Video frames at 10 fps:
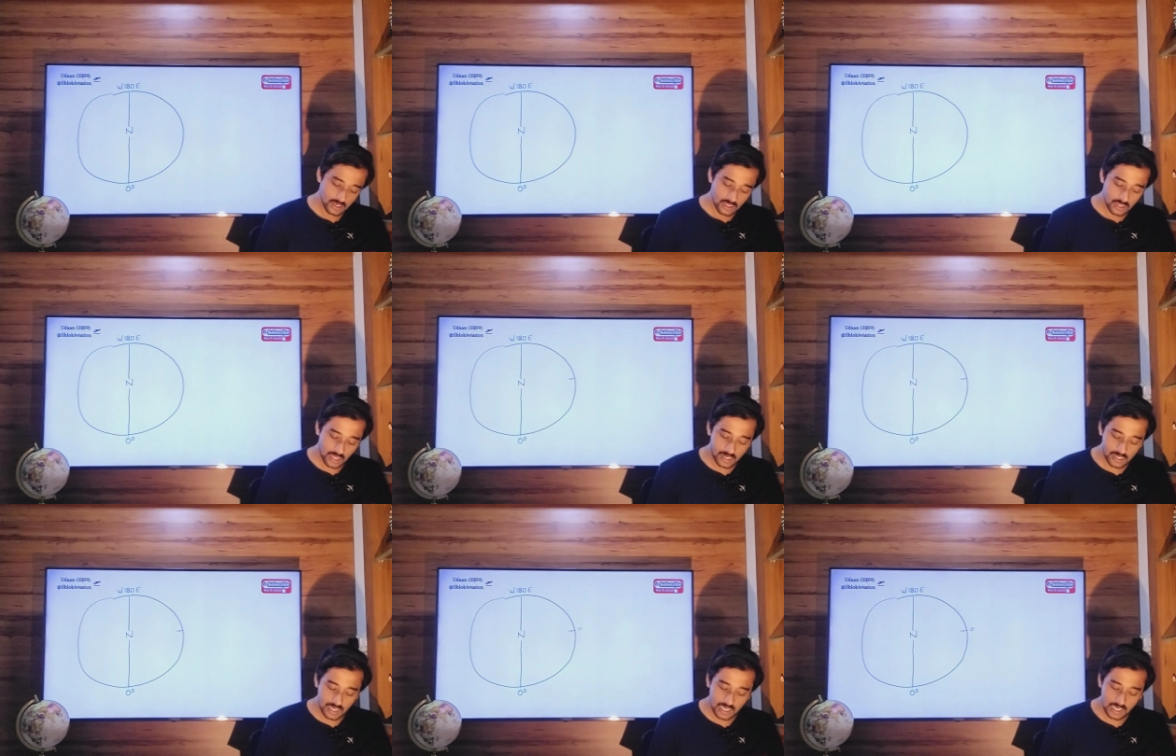
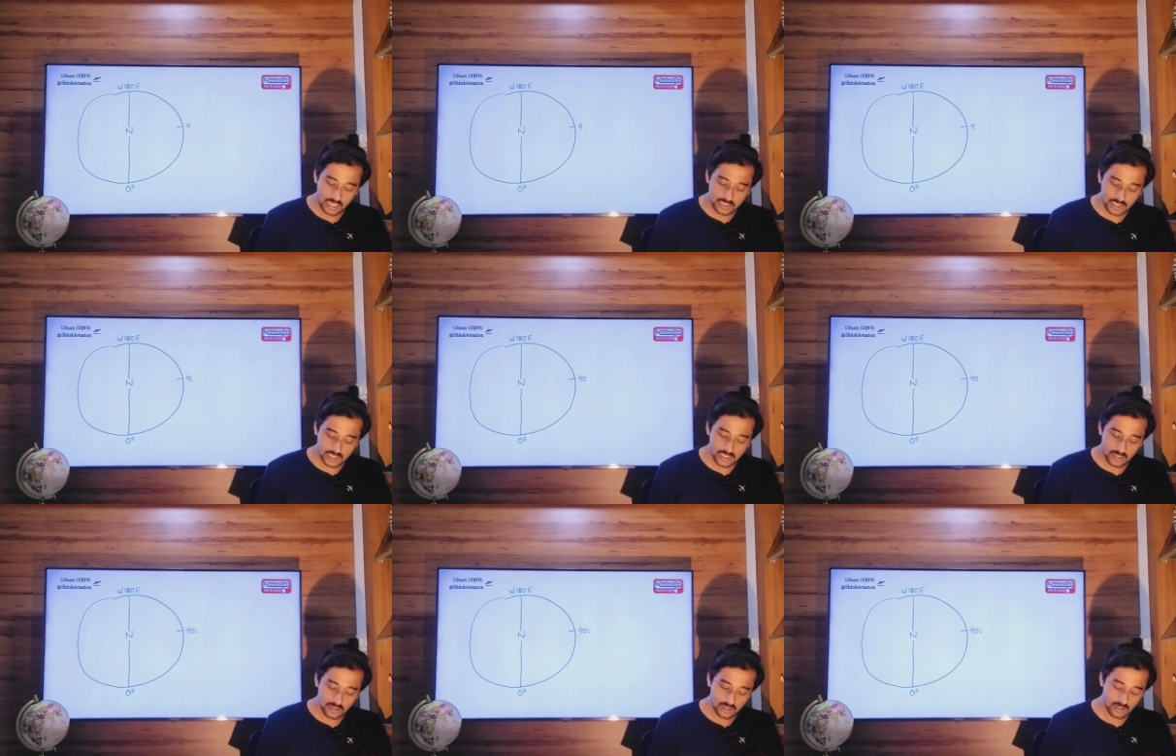90 east,
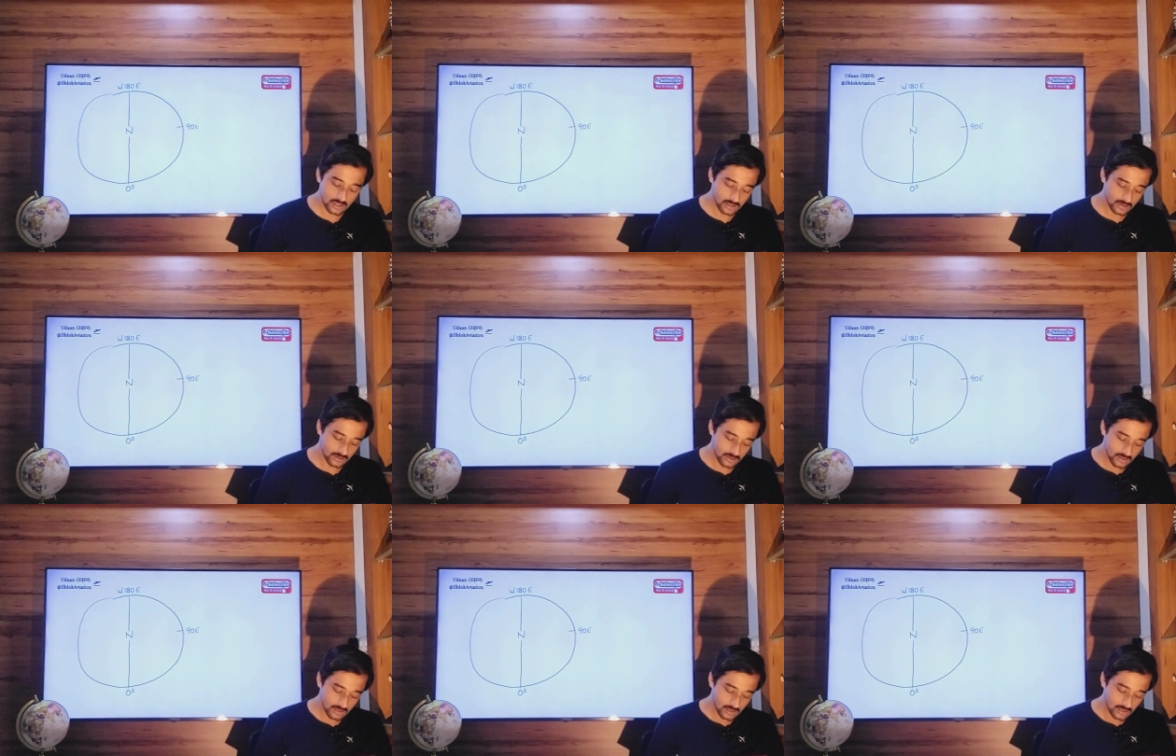
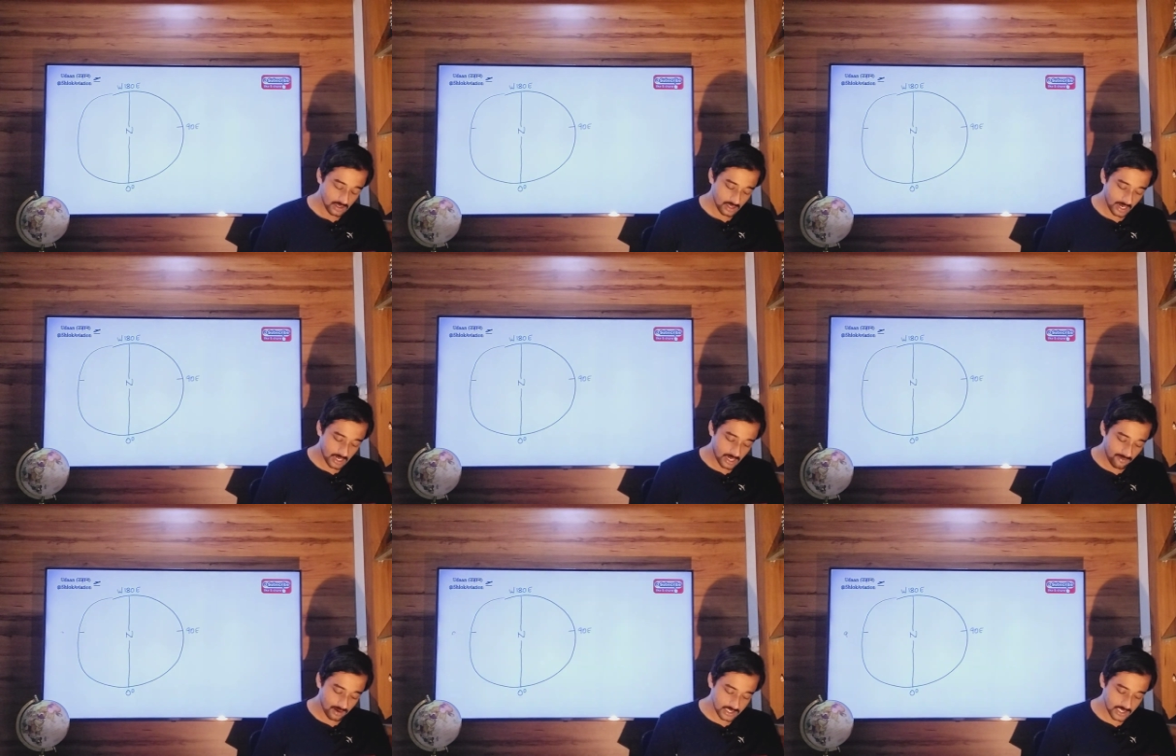90
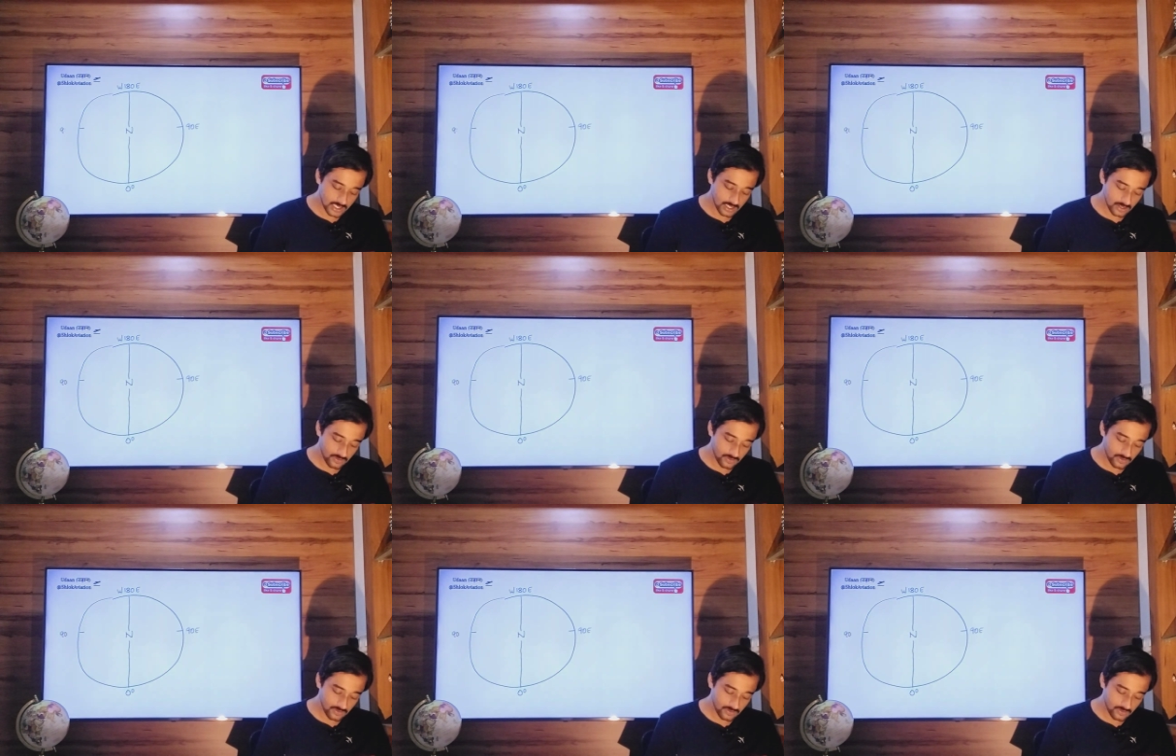west.